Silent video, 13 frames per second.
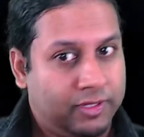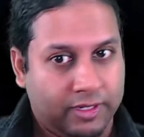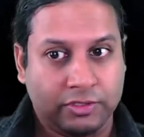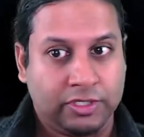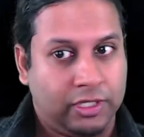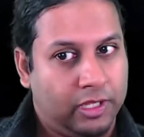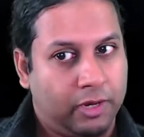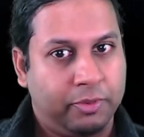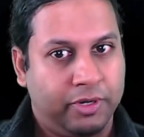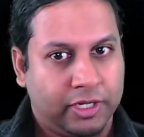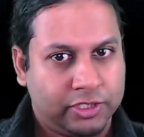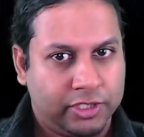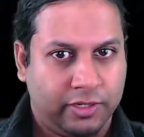there is a lot of
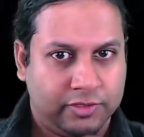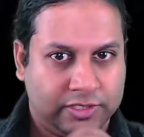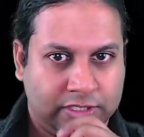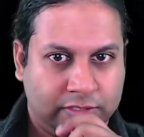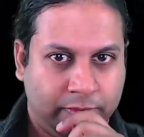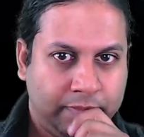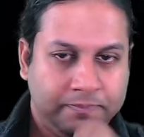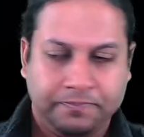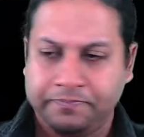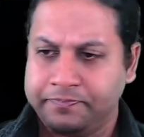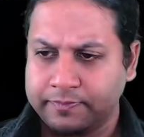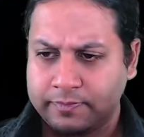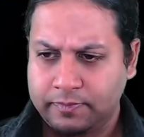production goes into it.
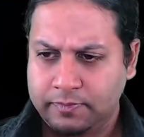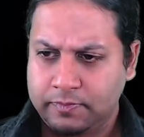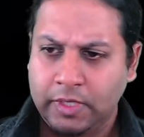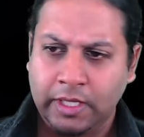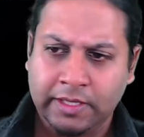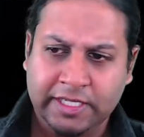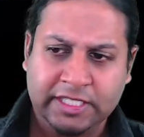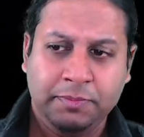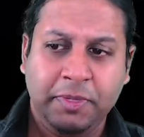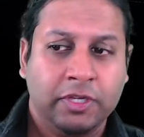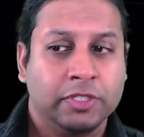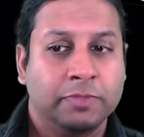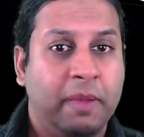This is
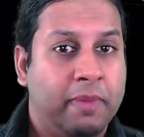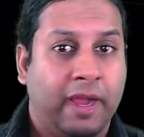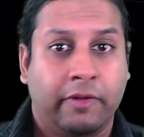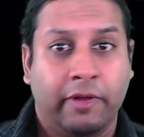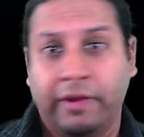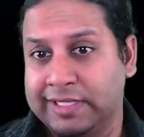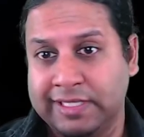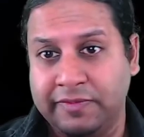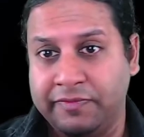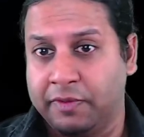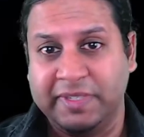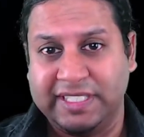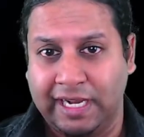because my background is in
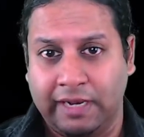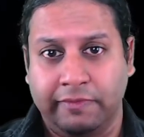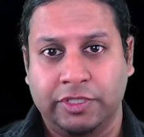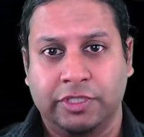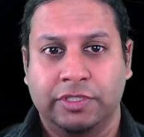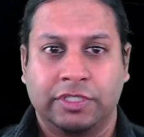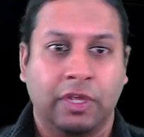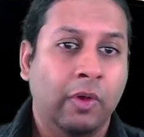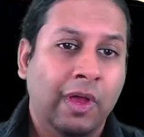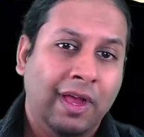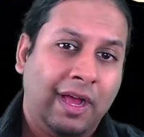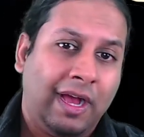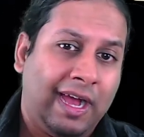film and television. So
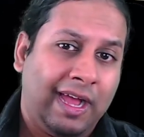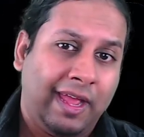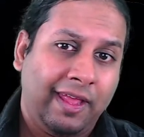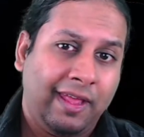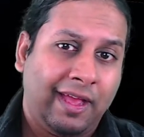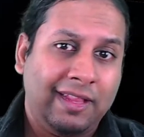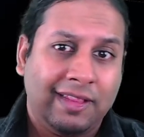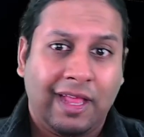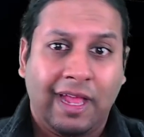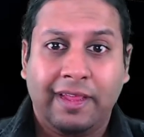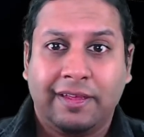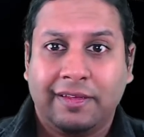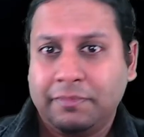I
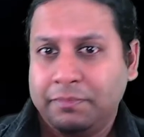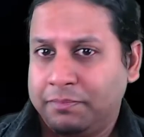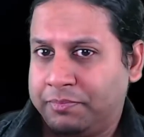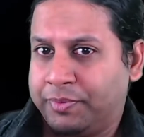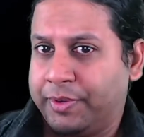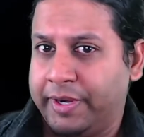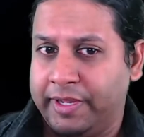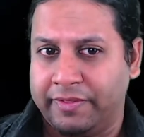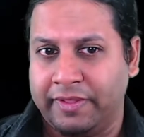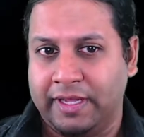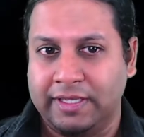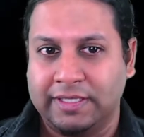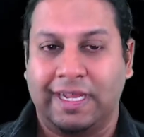like pretty
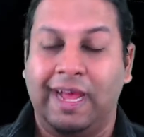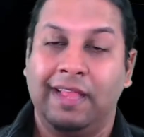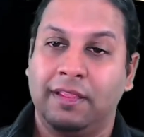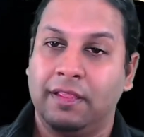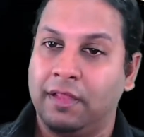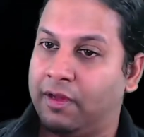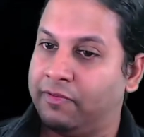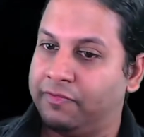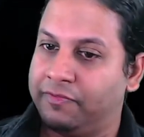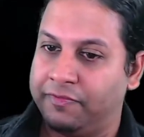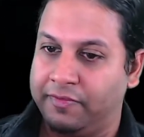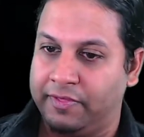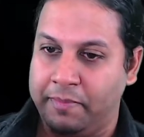things. I love
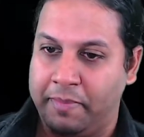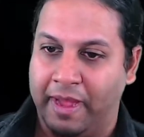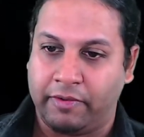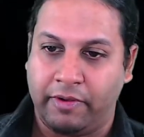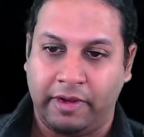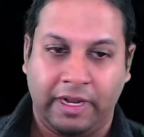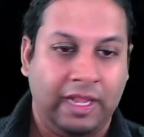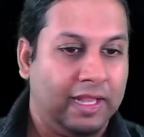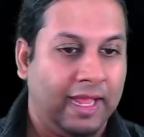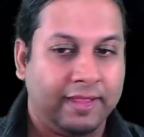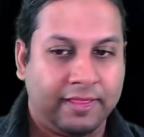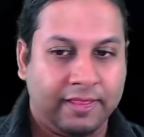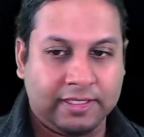the background. I
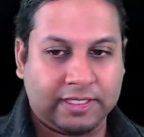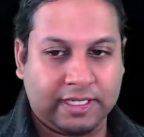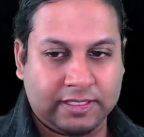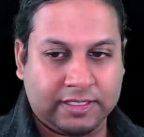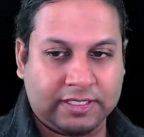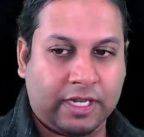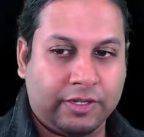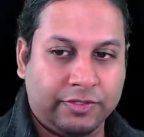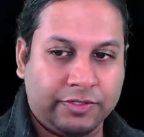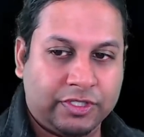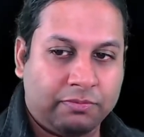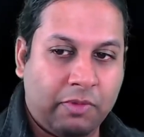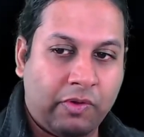like things like the subtle
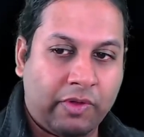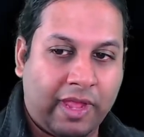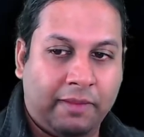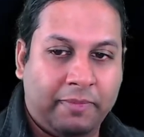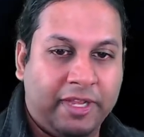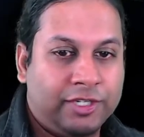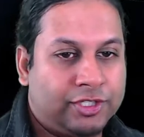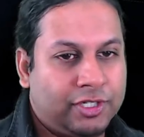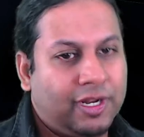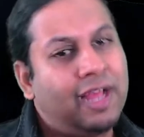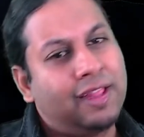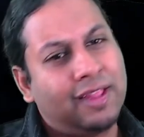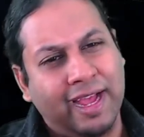smoke animation.
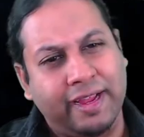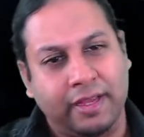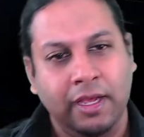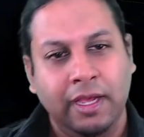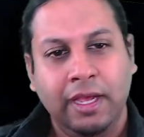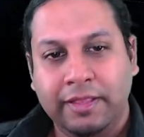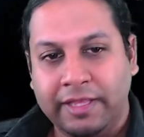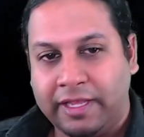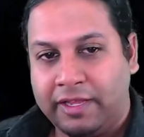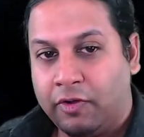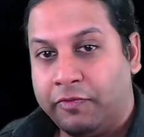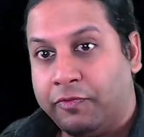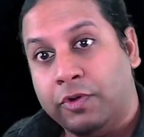I like the
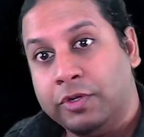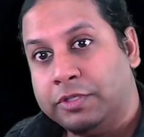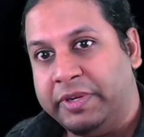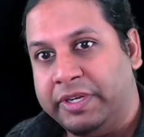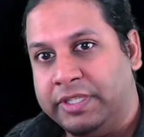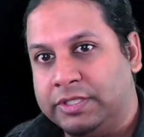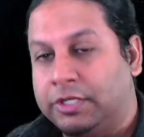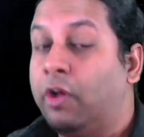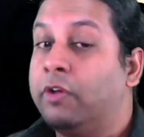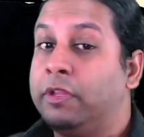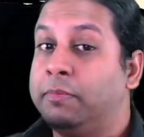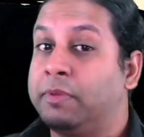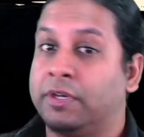Hero Forge minis, not
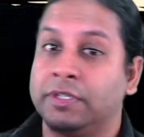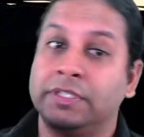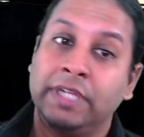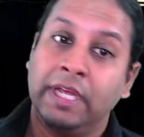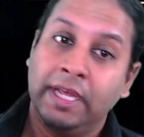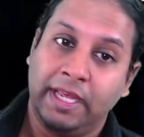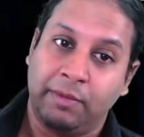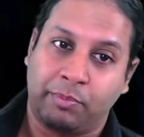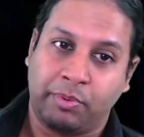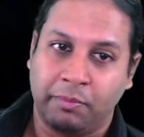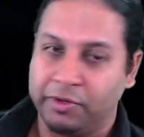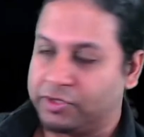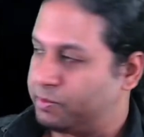only because it
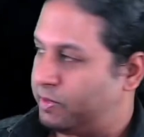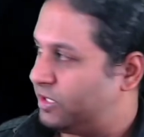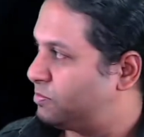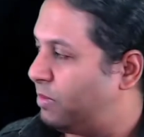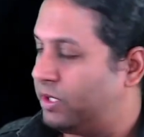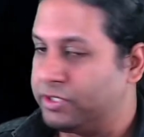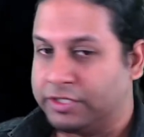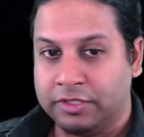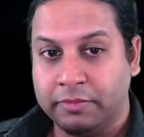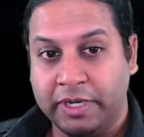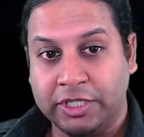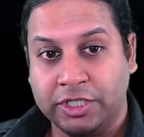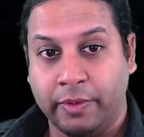promotes my sponsor
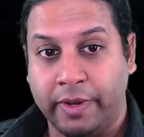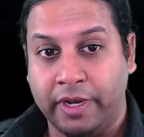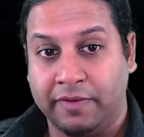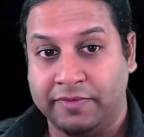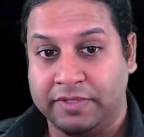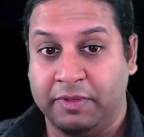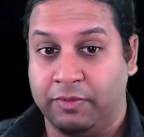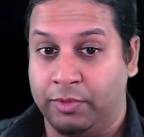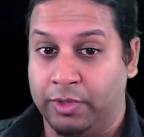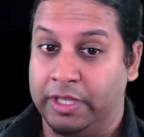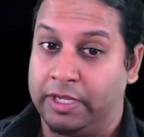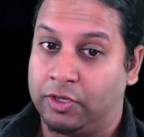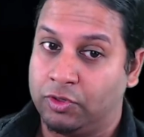by showing off some of the
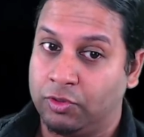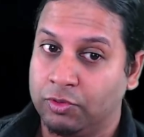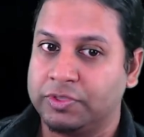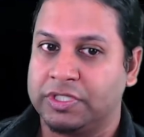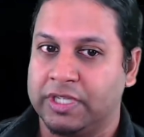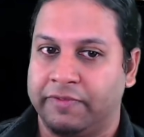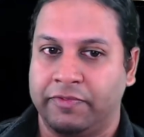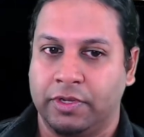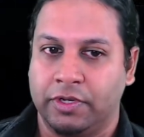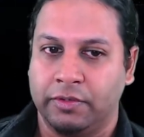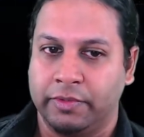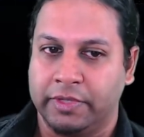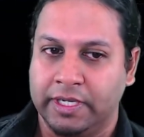really cool stuff you can
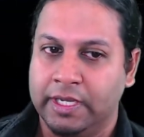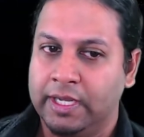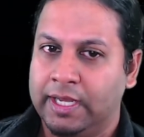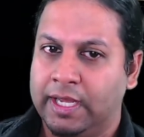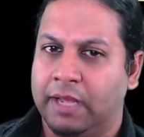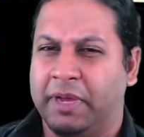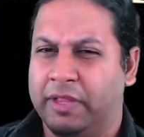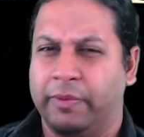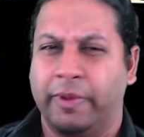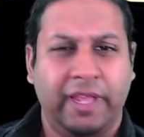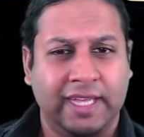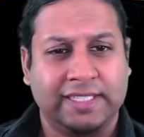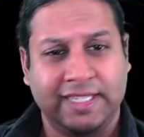do with it. And by the
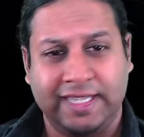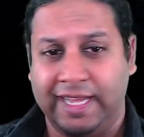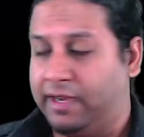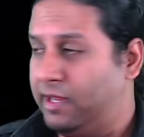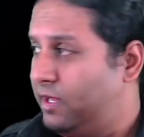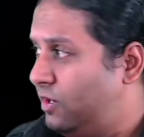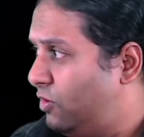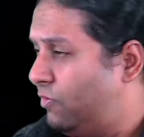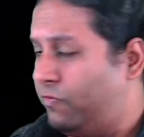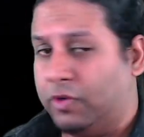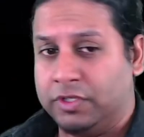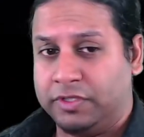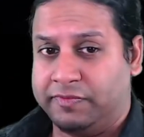way, yes, again, Hero
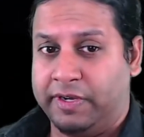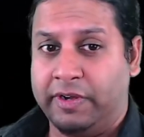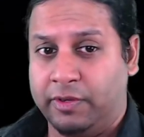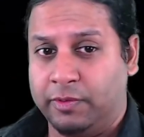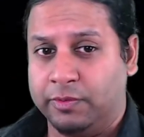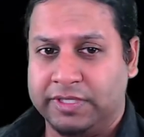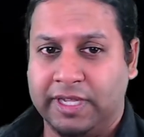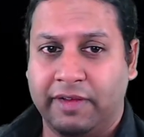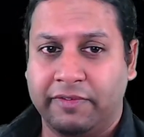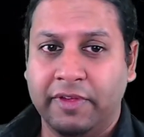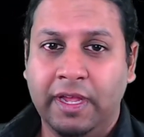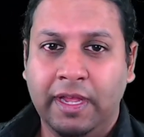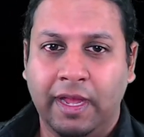Forge, very cool stuff,
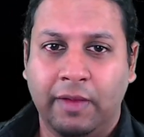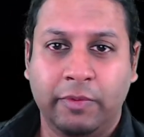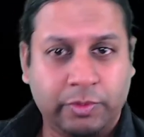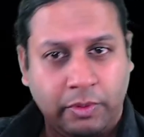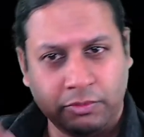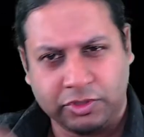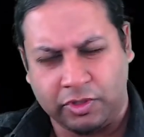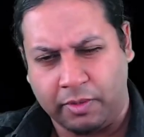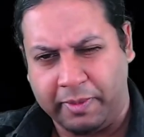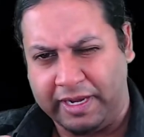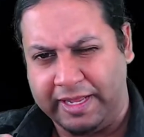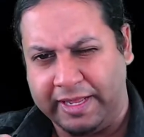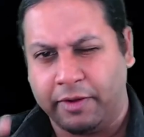which we will talk
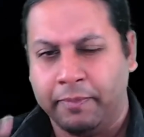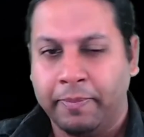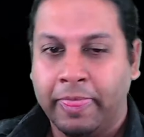about later.